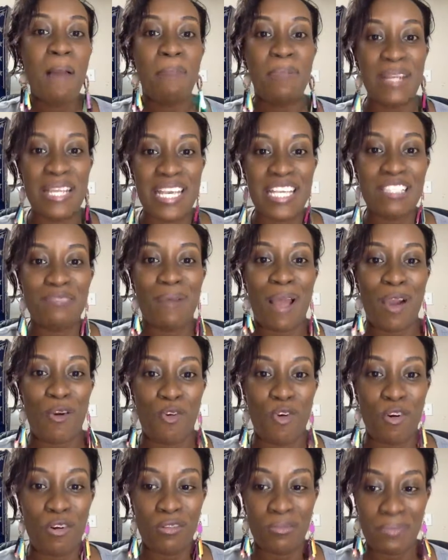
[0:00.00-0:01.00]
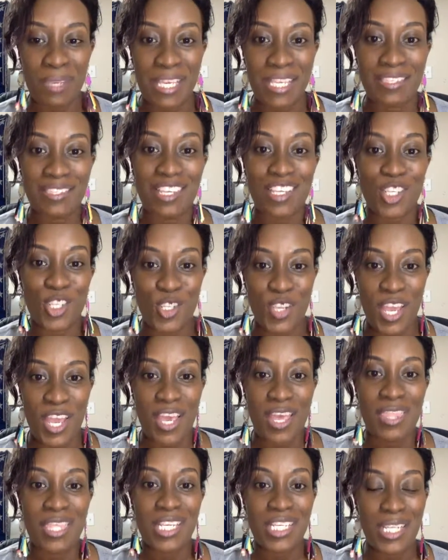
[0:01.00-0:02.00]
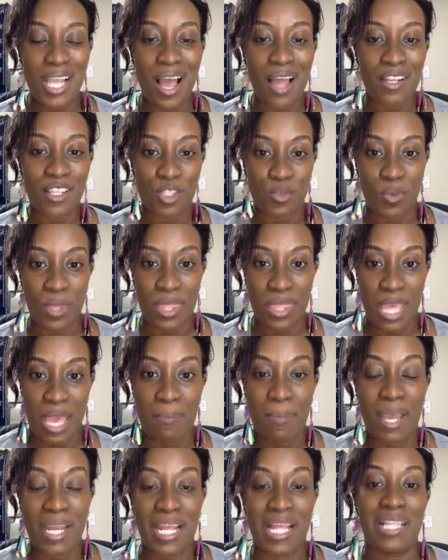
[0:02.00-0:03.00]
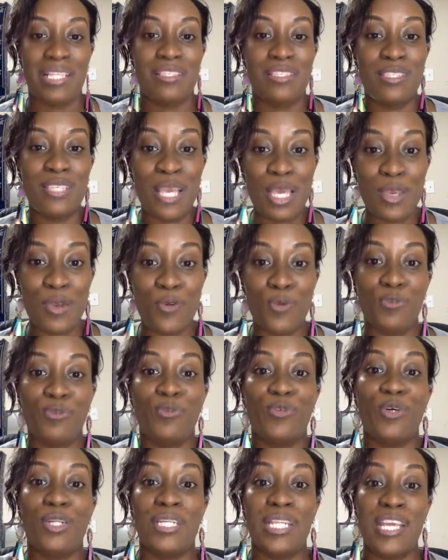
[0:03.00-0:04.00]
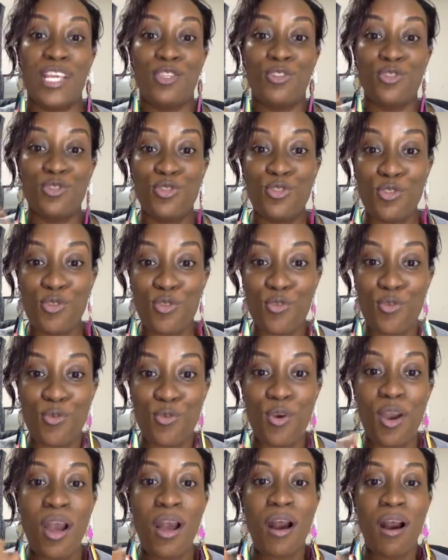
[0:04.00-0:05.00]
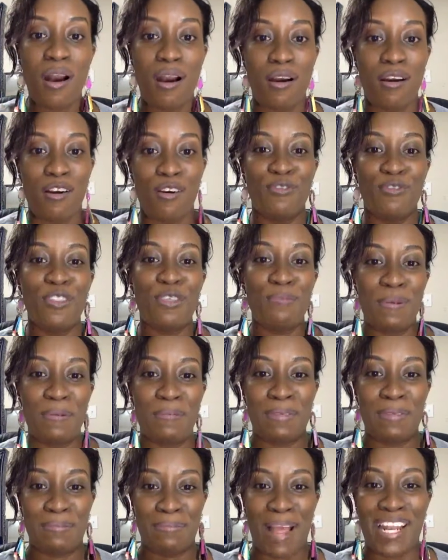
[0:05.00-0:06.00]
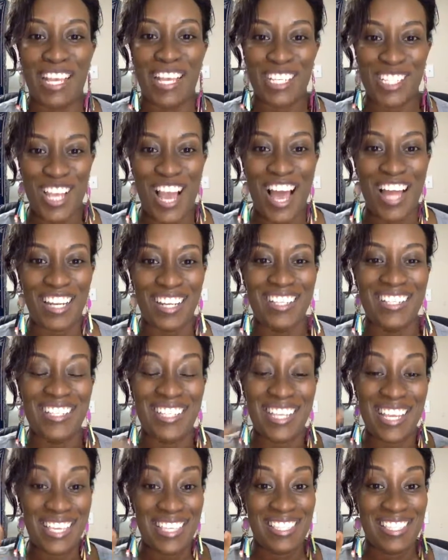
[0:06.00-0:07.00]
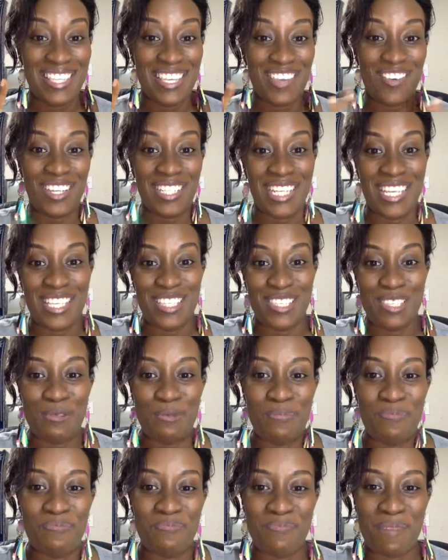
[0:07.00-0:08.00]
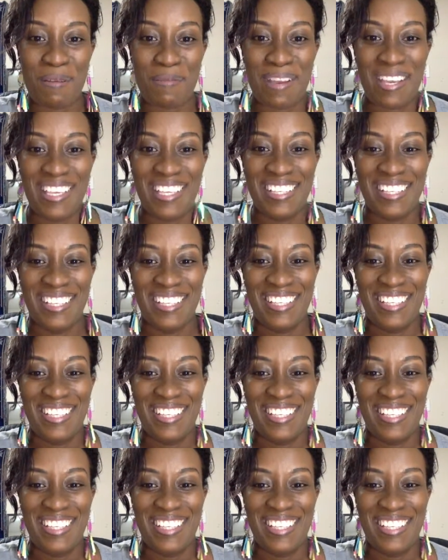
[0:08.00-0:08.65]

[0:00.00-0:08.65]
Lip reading: please, by all means, share the challenge with them. And I'll see you for day 2 of the Purpose Planning Challenge. See you on day 2. Bye-bye.